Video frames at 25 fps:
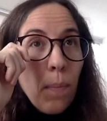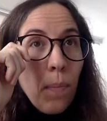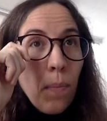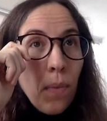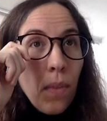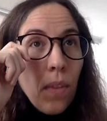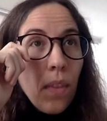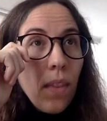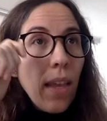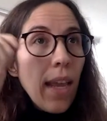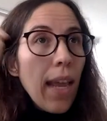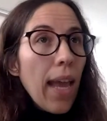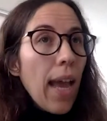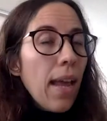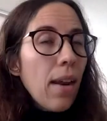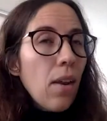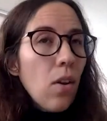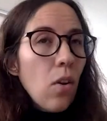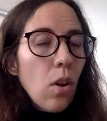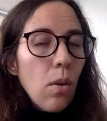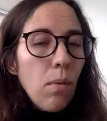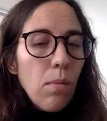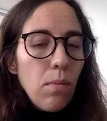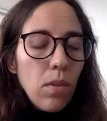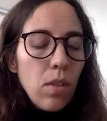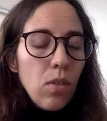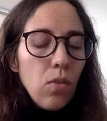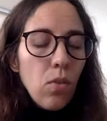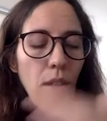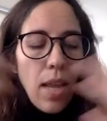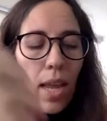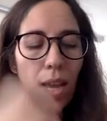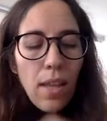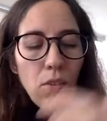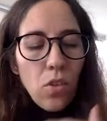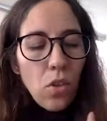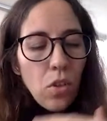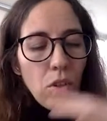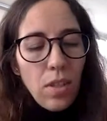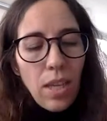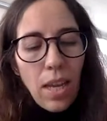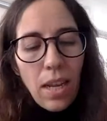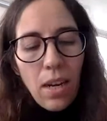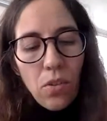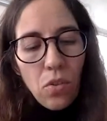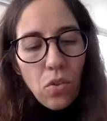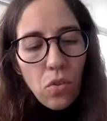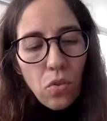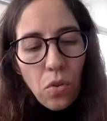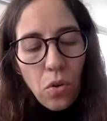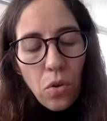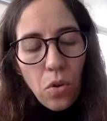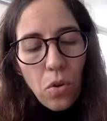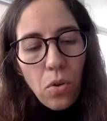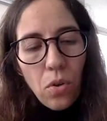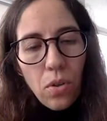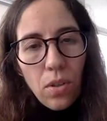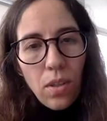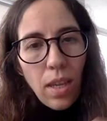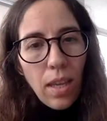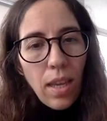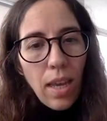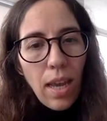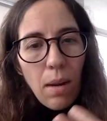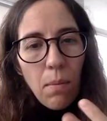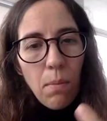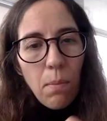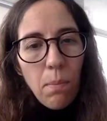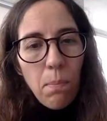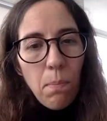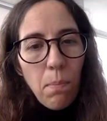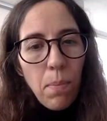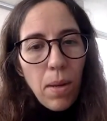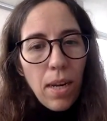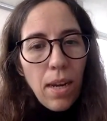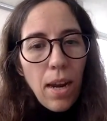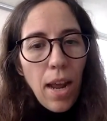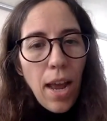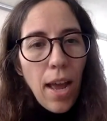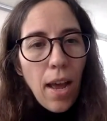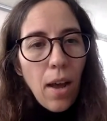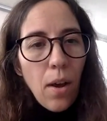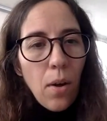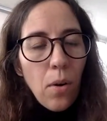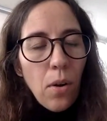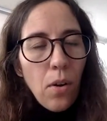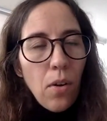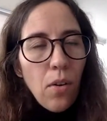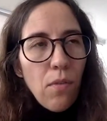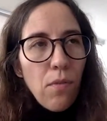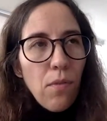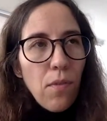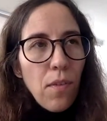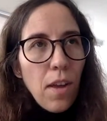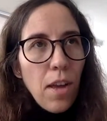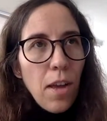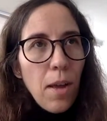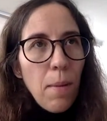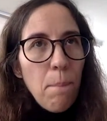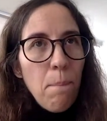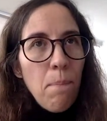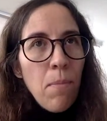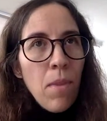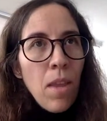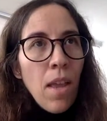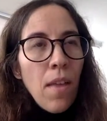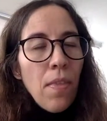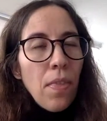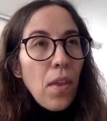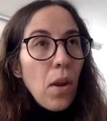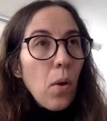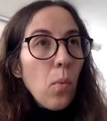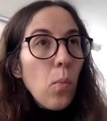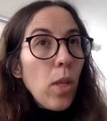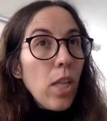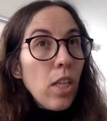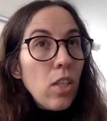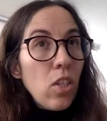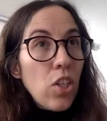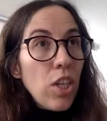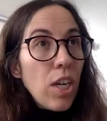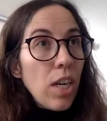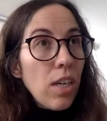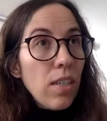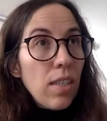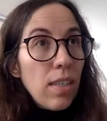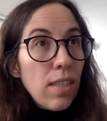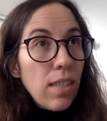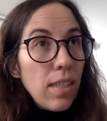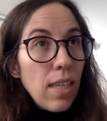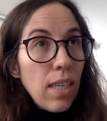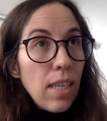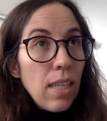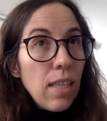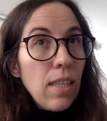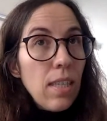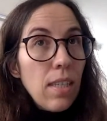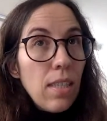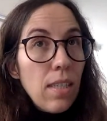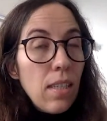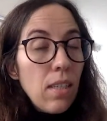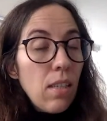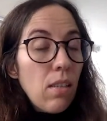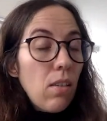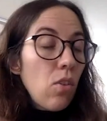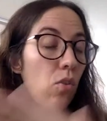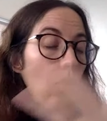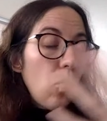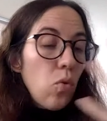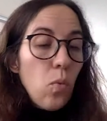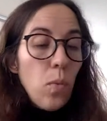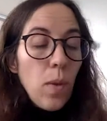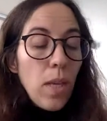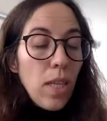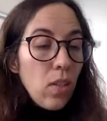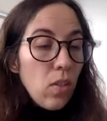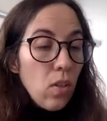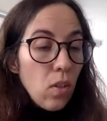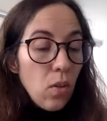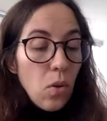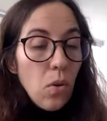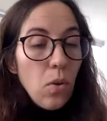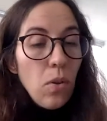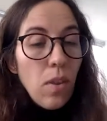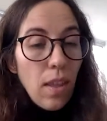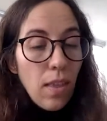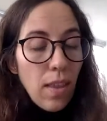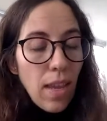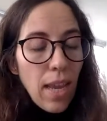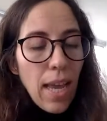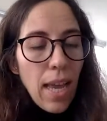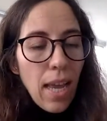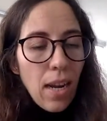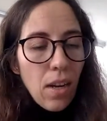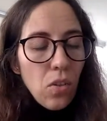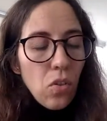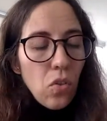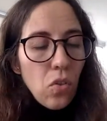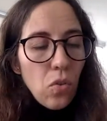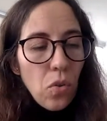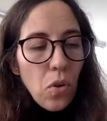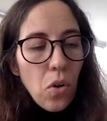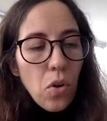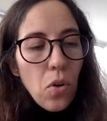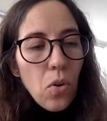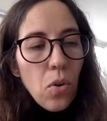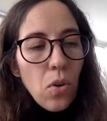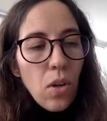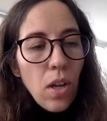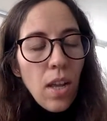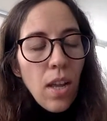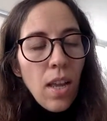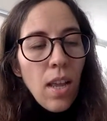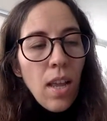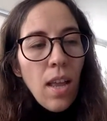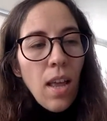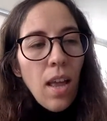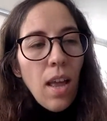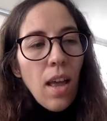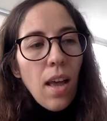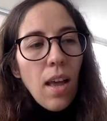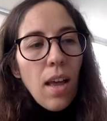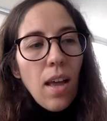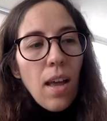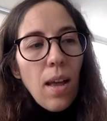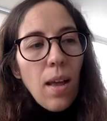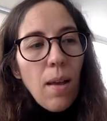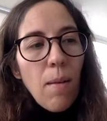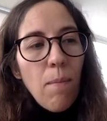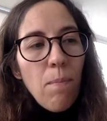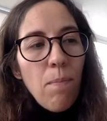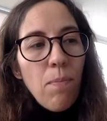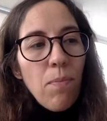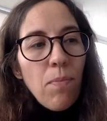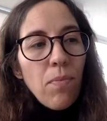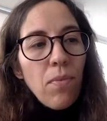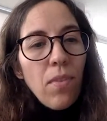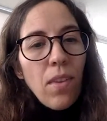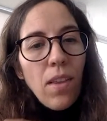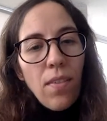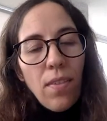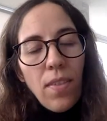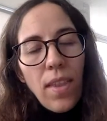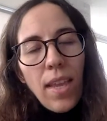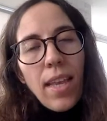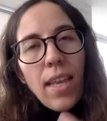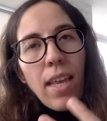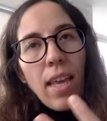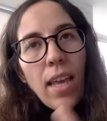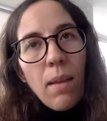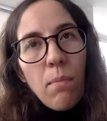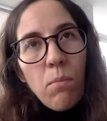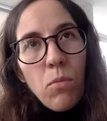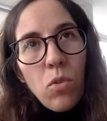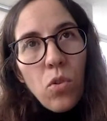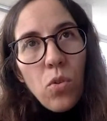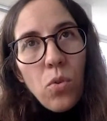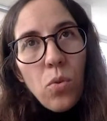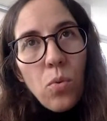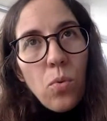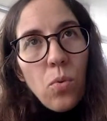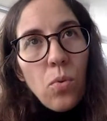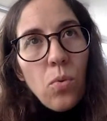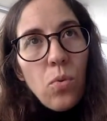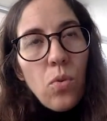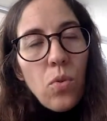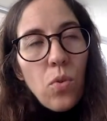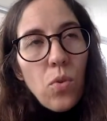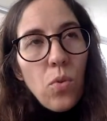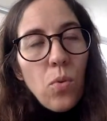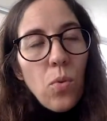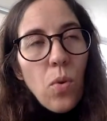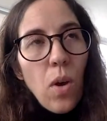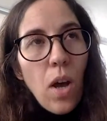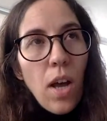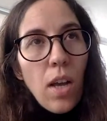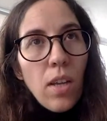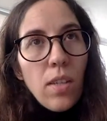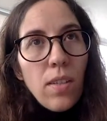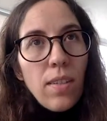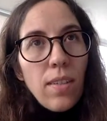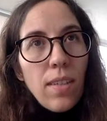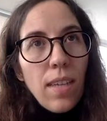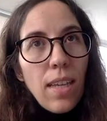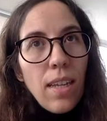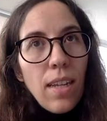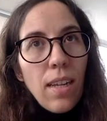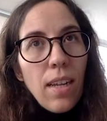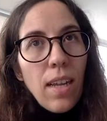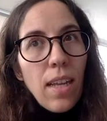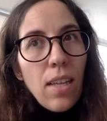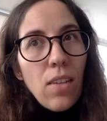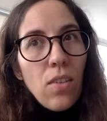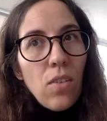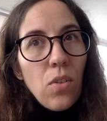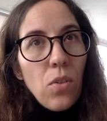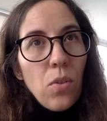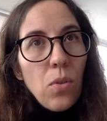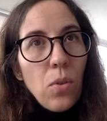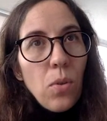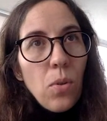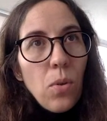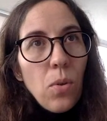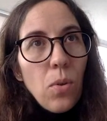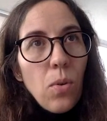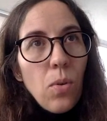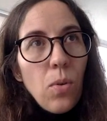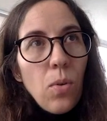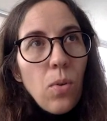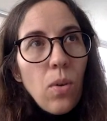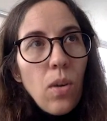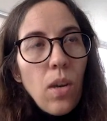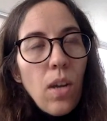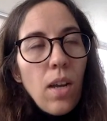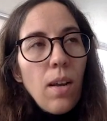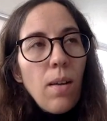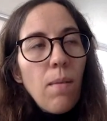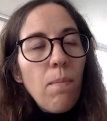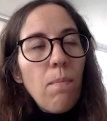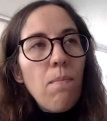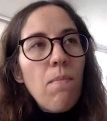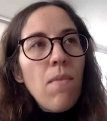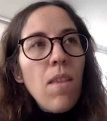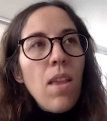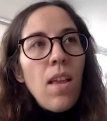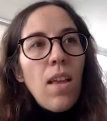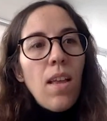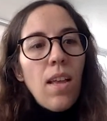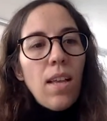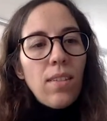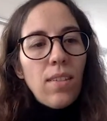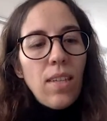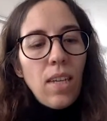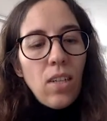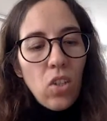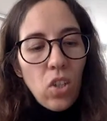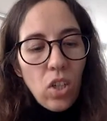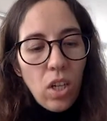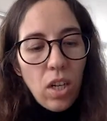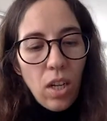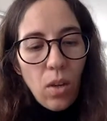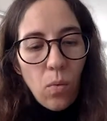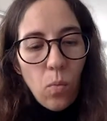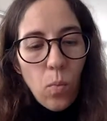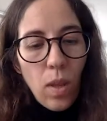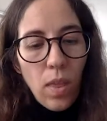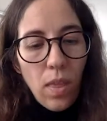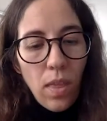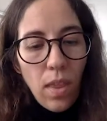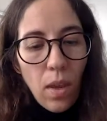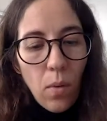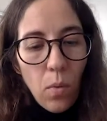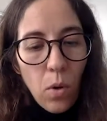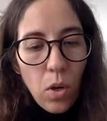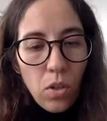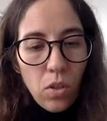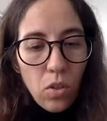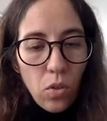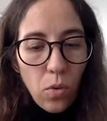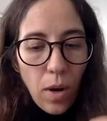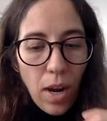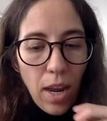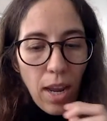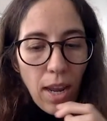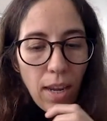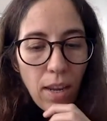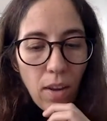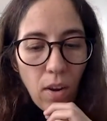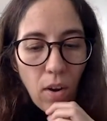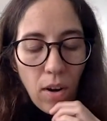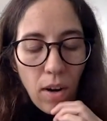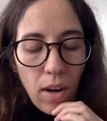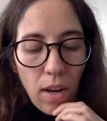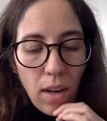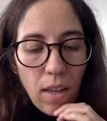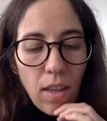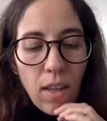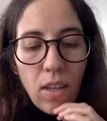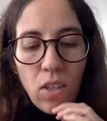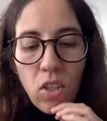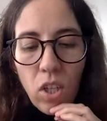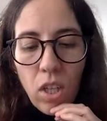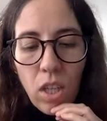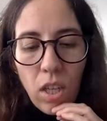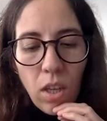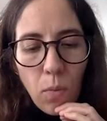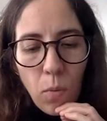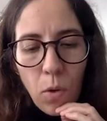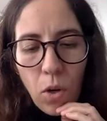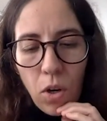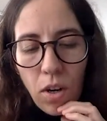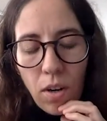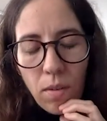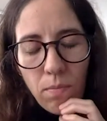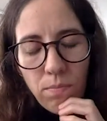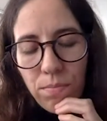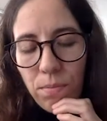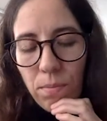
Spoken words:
they had just had a stroke. They hadn't been out of their wheelchair since the 2 weeks ago that they had a stroke. They came to us, and so essentially when they were trying, initially were,